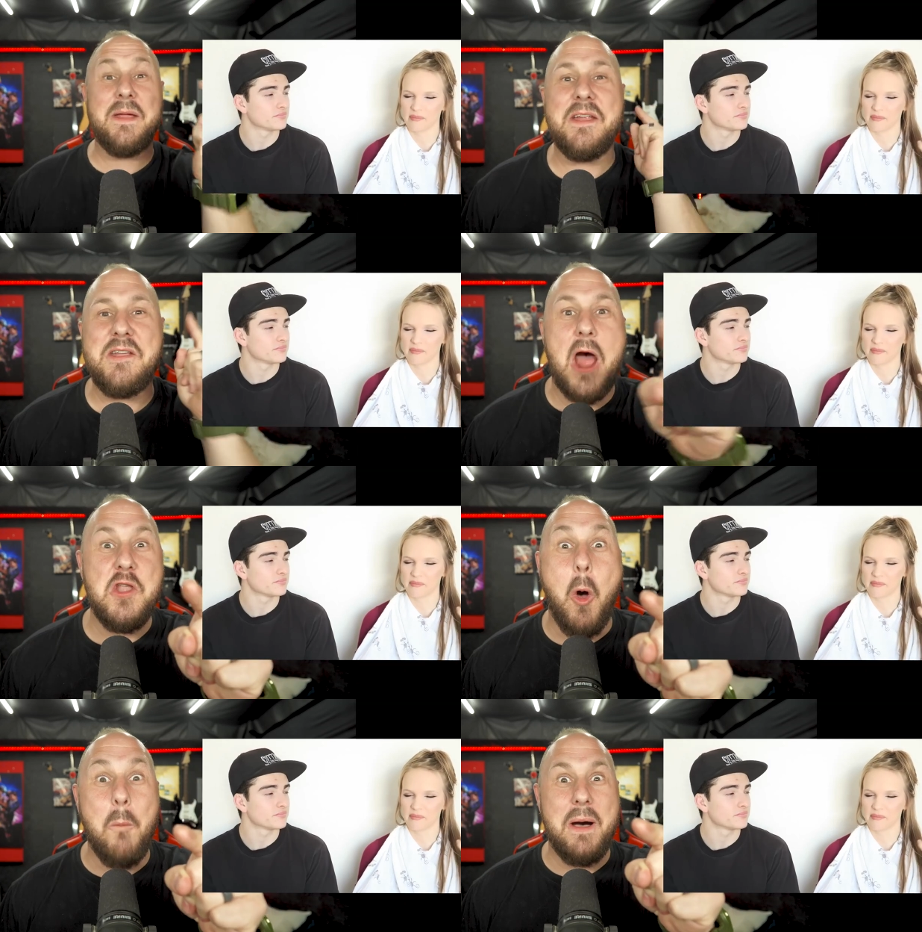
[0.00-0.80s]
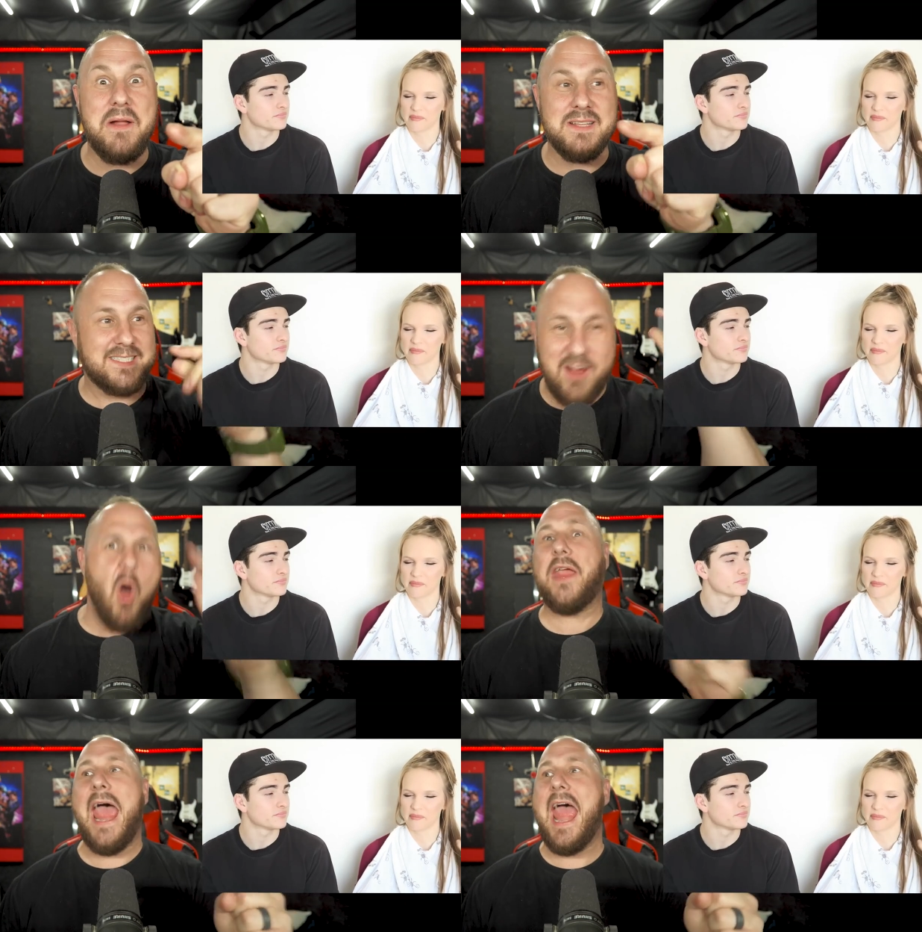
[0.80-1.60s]
Speaker 1: did not know about us.
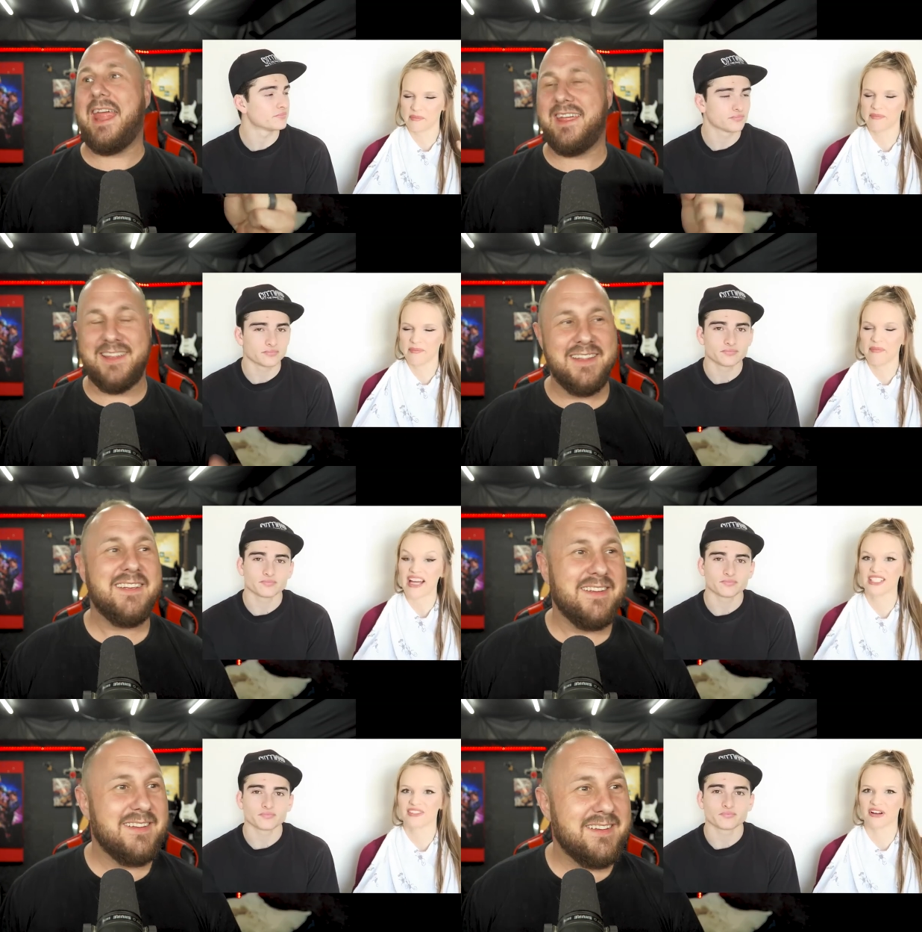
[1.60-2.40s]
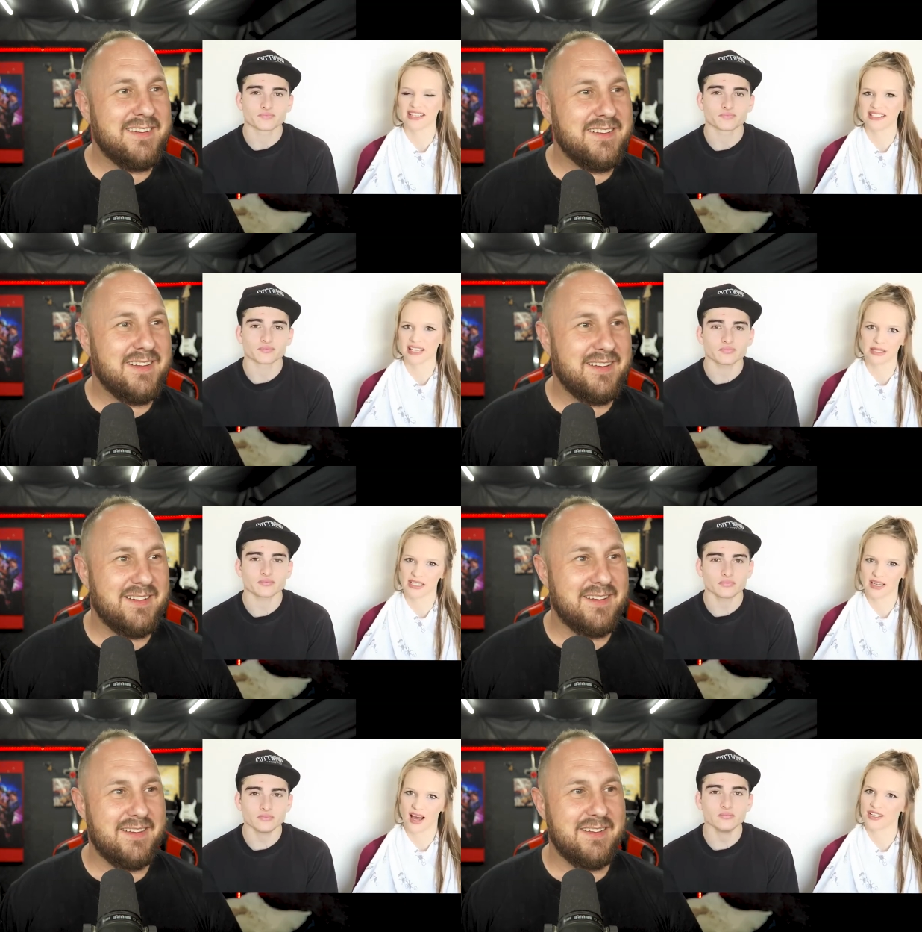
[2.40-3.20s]
Speaker 2: Okay. Best friends. I
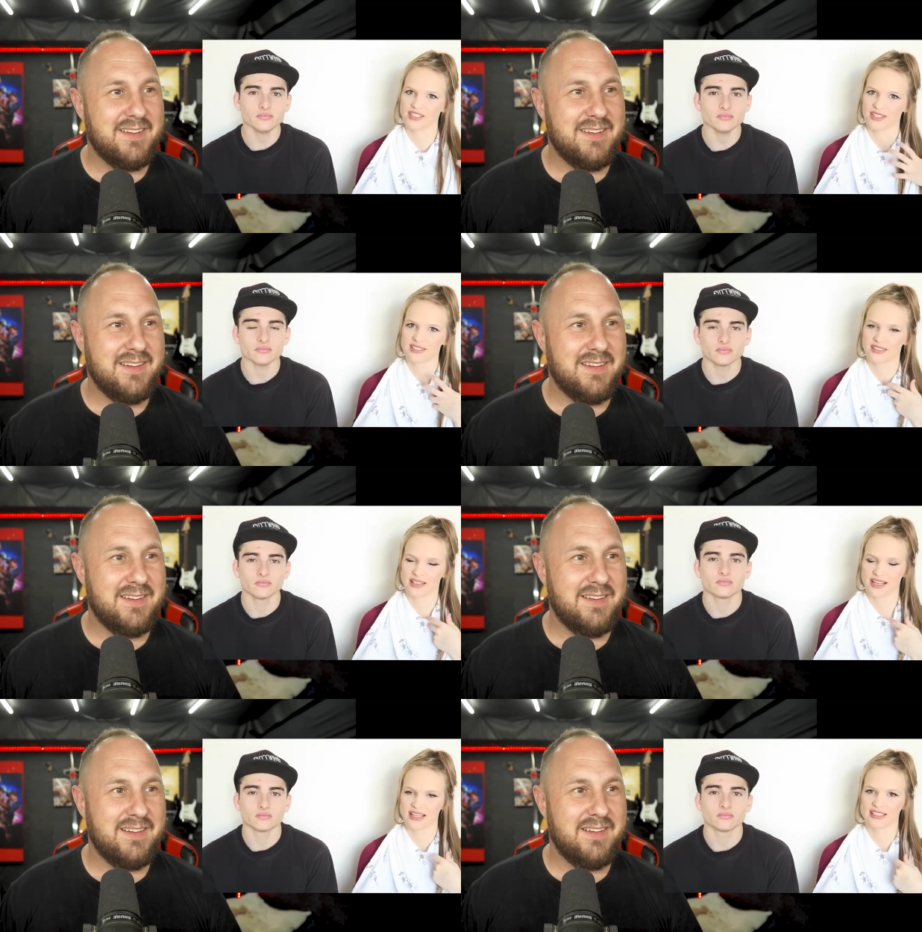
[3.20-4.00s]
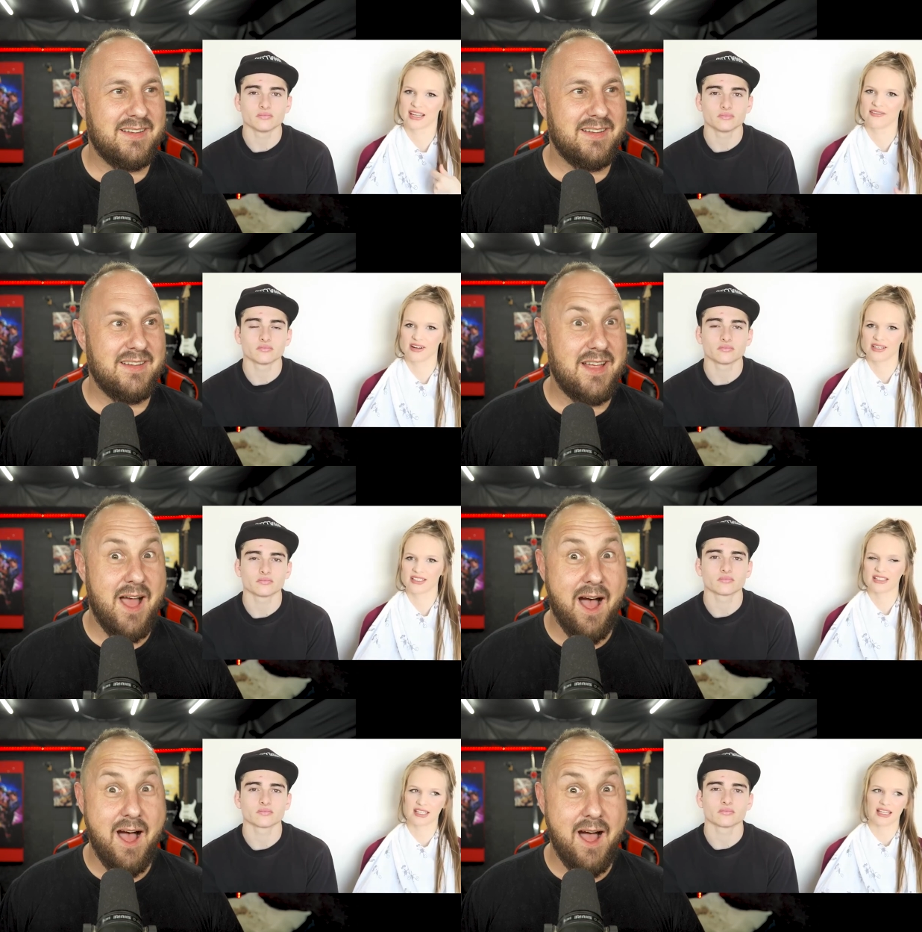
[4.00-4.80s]
mean, not just like I said, friends
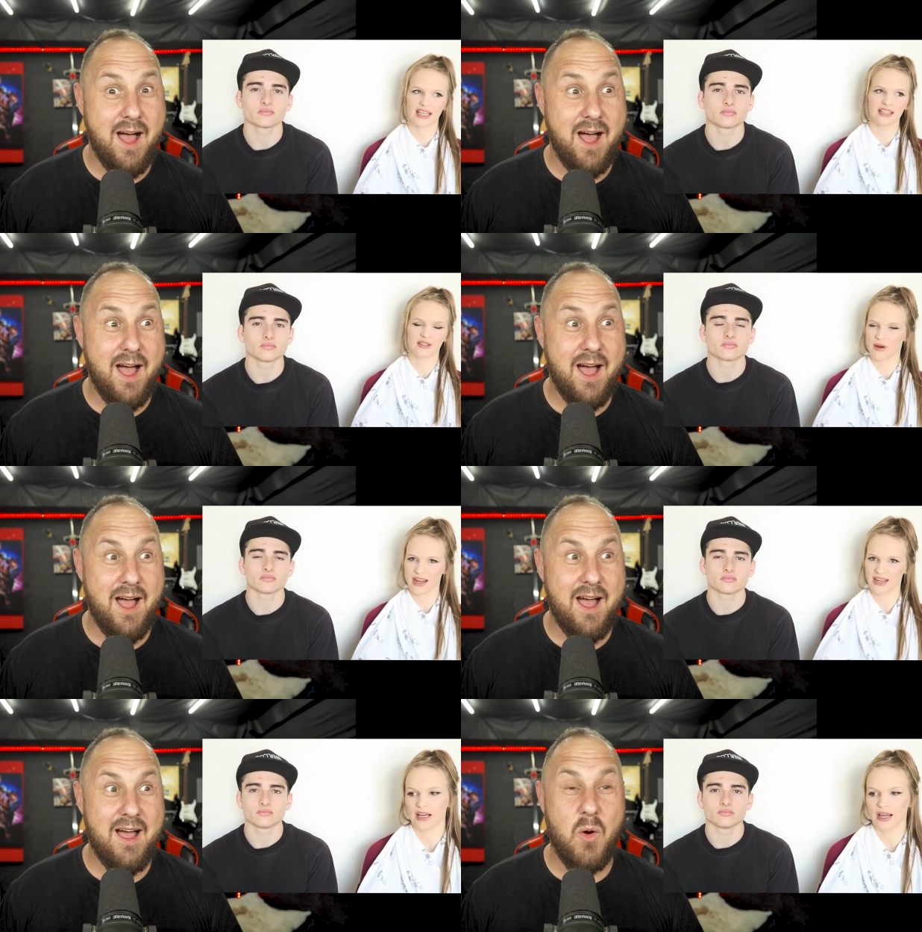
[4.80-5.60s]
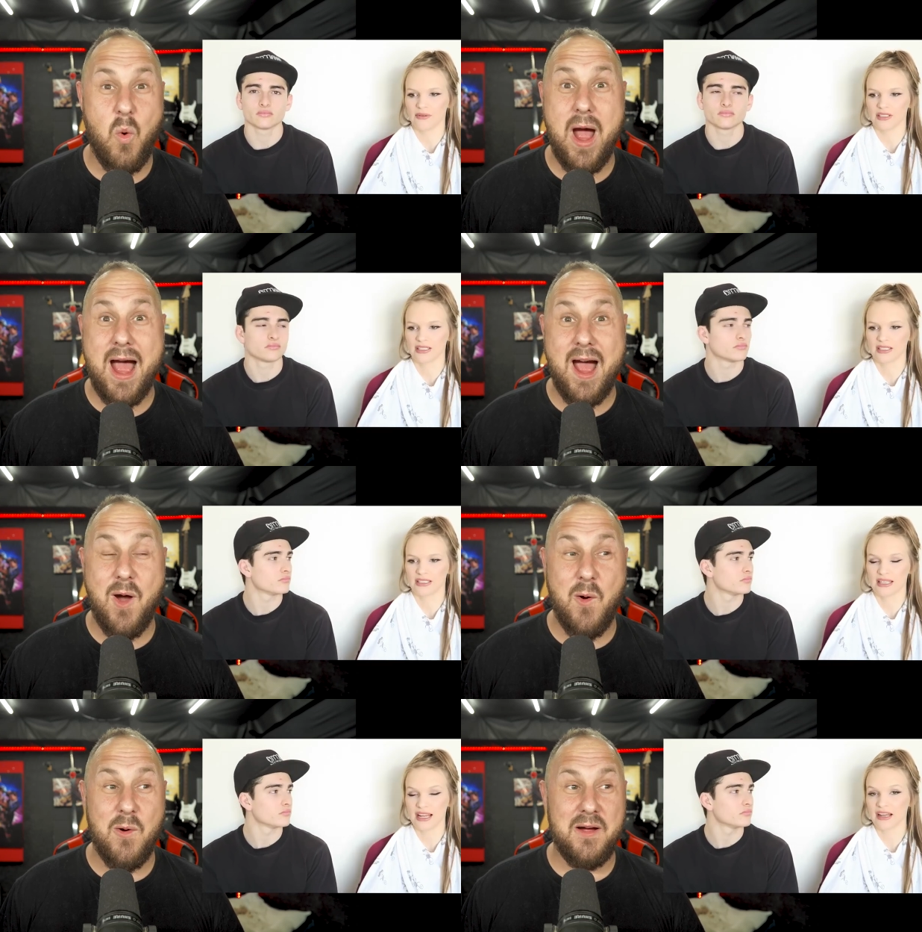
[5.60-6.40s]
since like the eighth grade. Wow. I
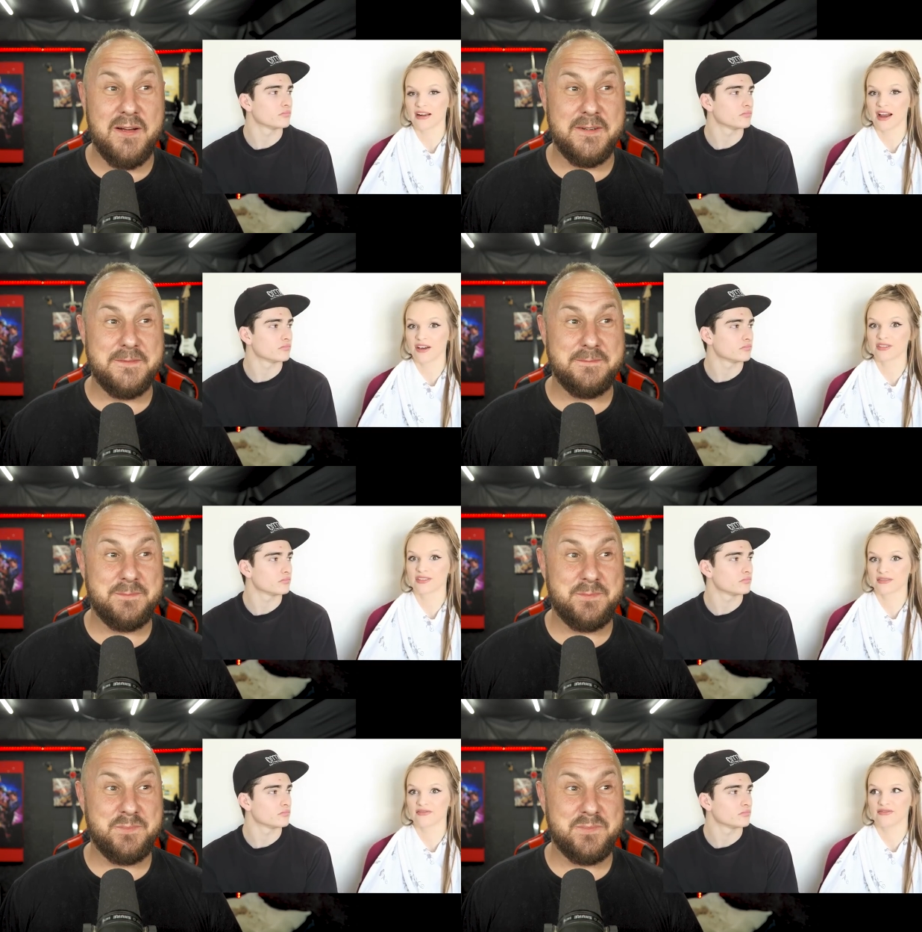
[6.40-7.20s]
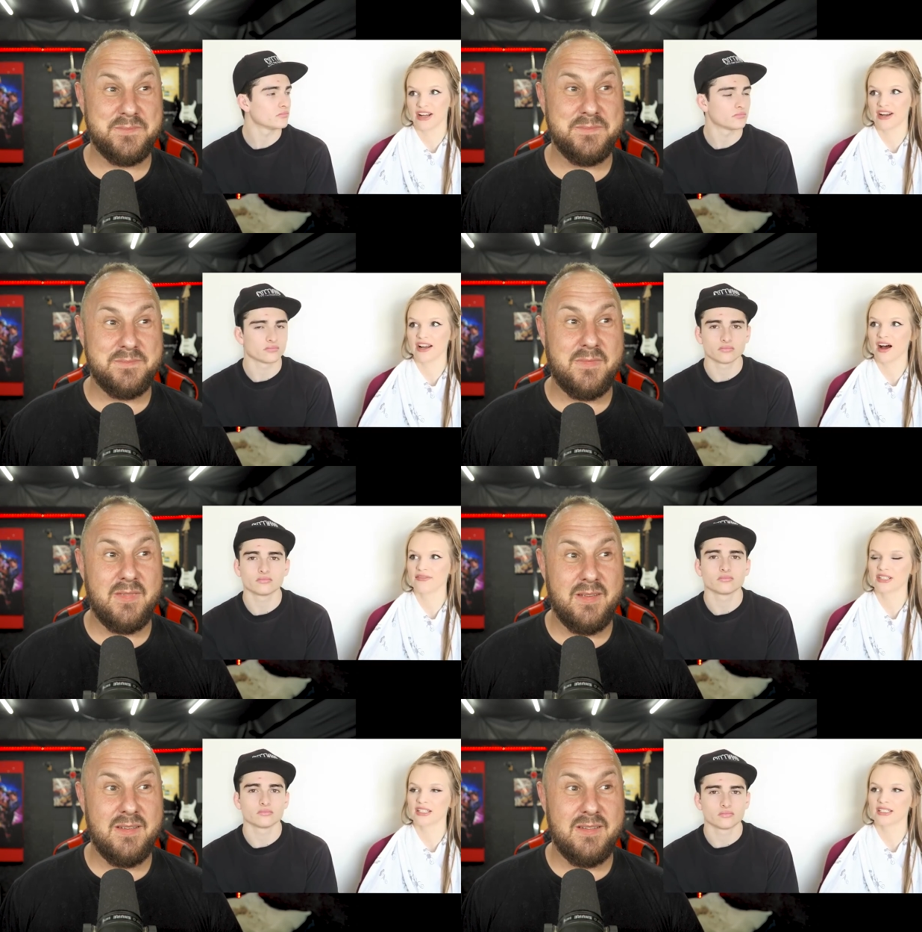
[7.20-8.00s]
was staying at her house very often,